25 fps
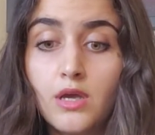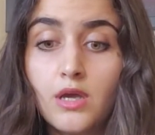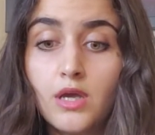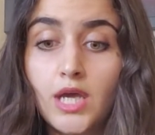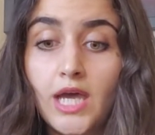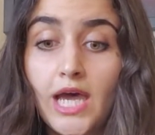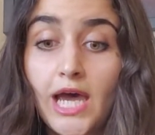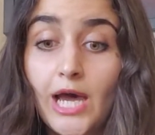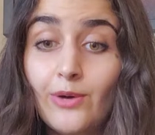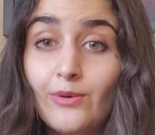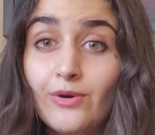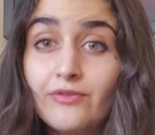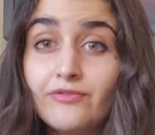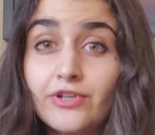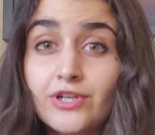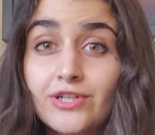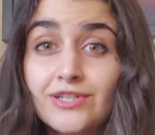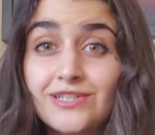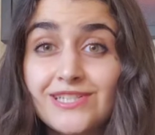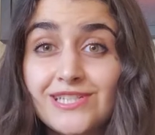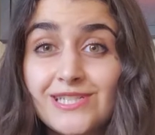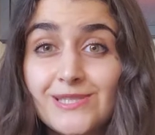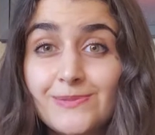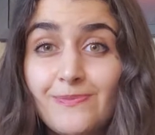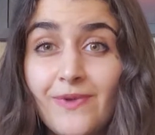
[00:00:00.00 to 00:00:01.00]
However,
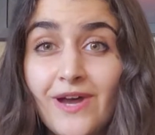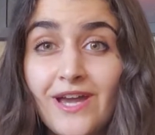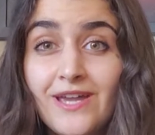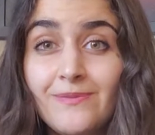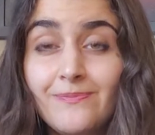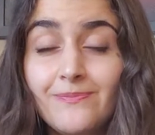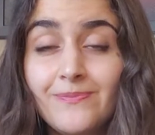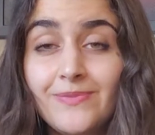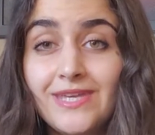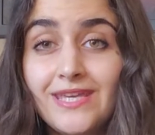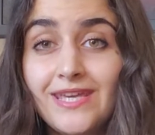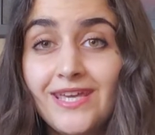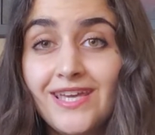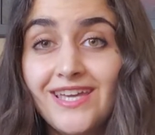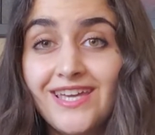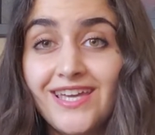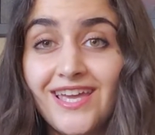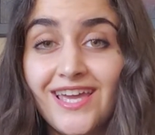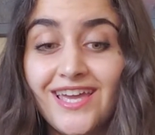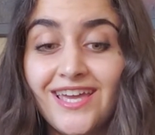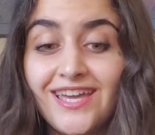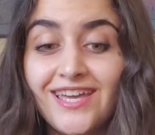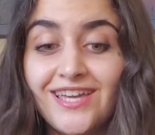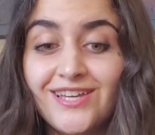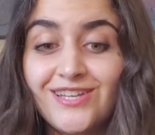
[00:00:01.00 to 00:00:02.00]
despite being
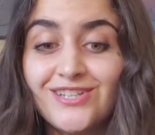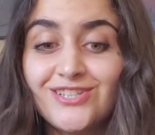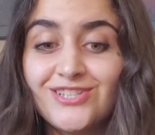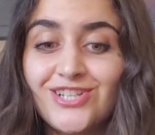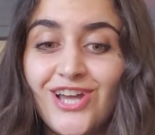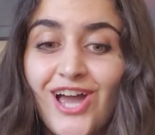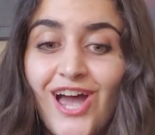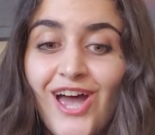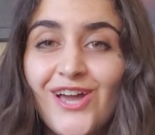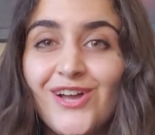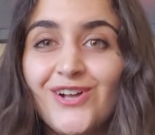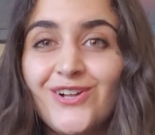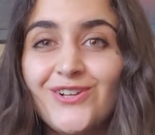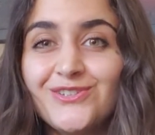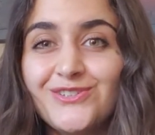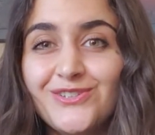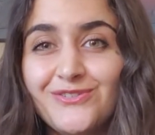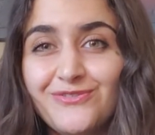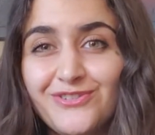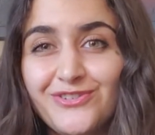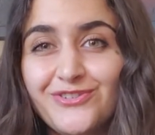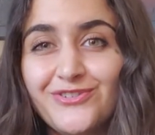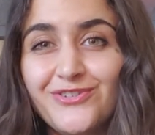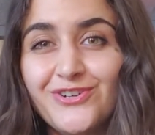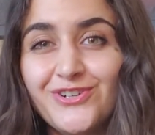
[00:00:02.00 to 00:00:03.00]
a child of
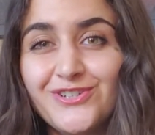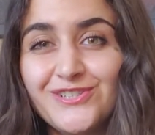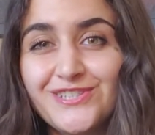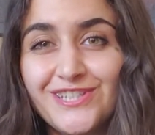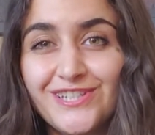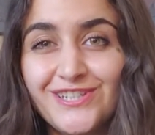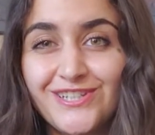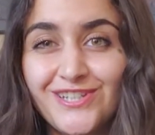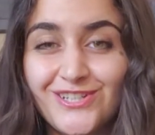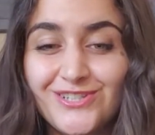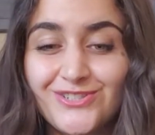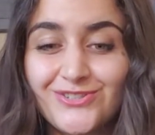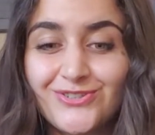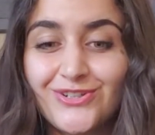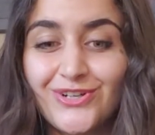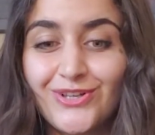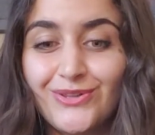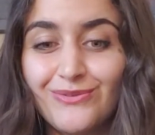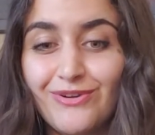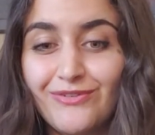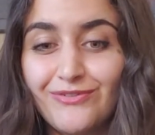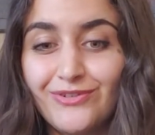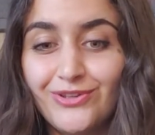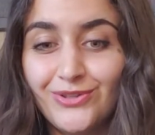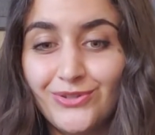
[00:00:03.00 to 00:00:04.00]
the first industrial
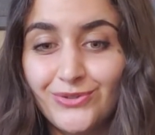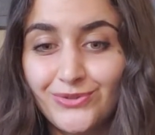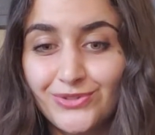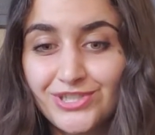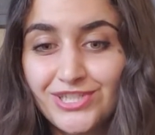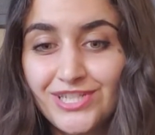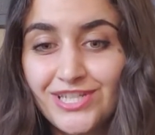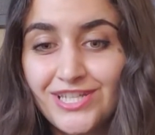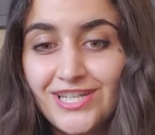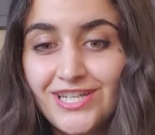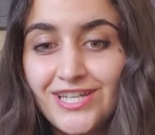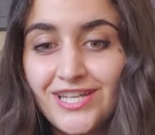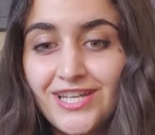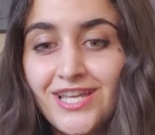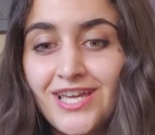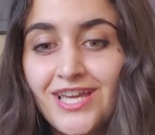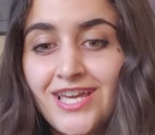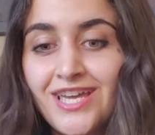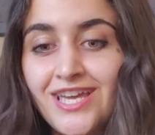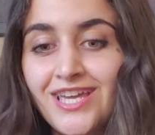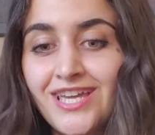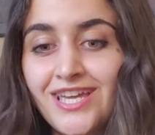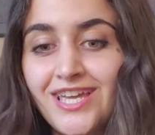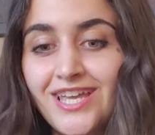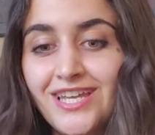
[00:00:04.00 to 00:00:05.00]
revolution,
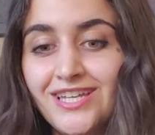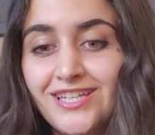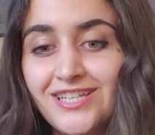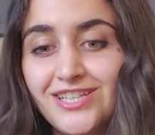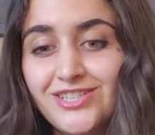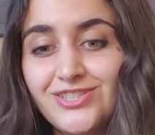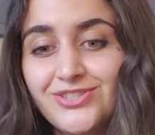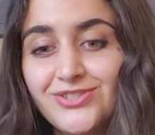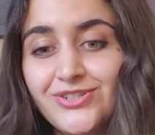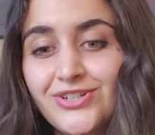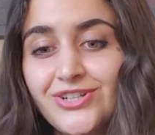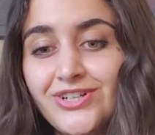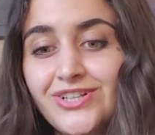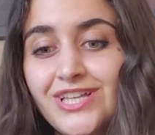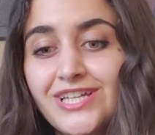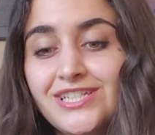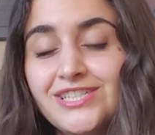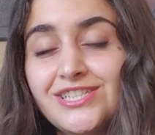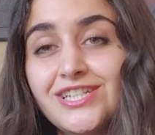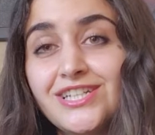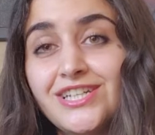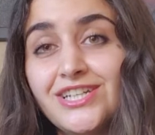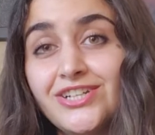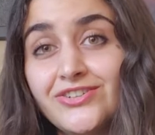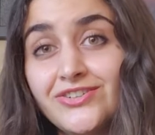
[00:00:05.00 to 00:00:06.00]
industrial
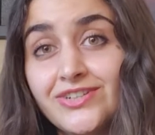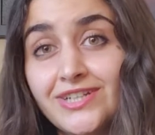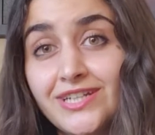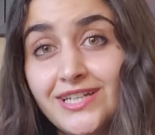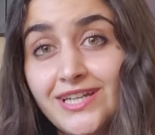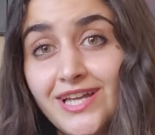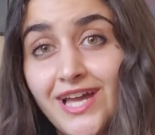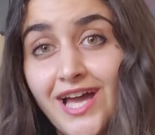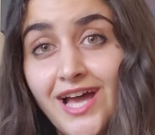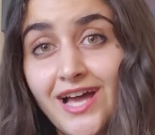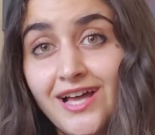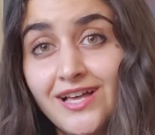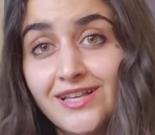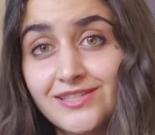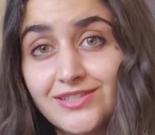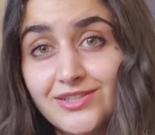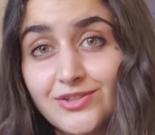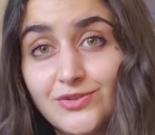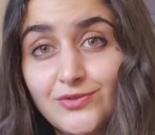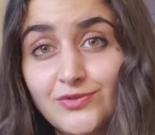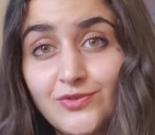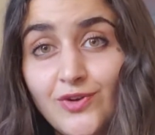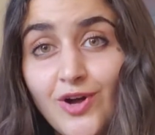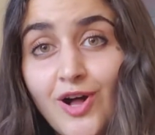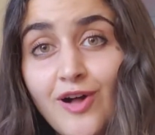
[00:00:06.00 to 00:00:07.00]
engineering has
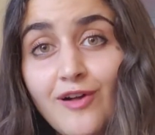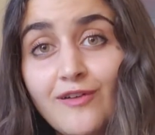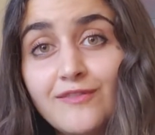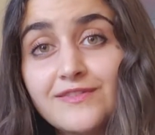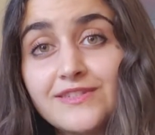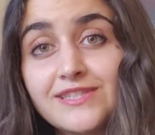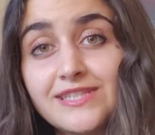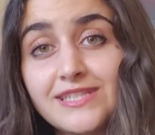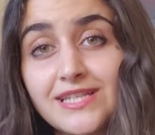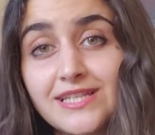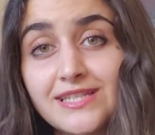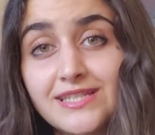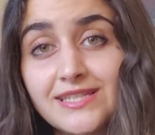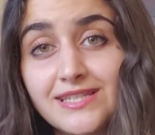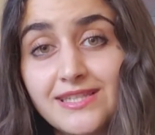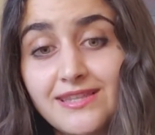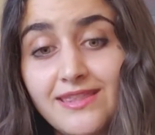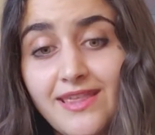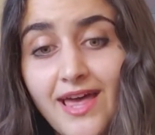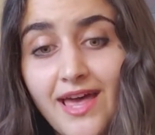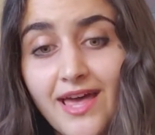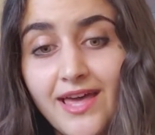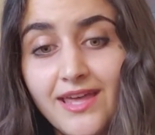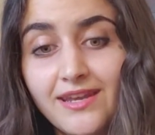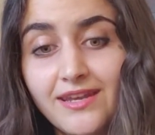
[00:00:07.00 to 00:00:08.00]
evolved since
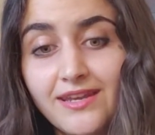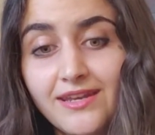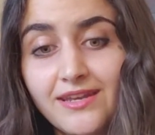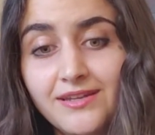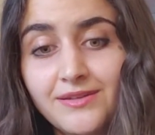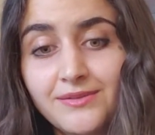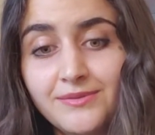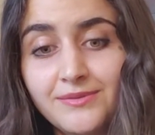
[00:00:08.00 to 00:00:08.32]
then.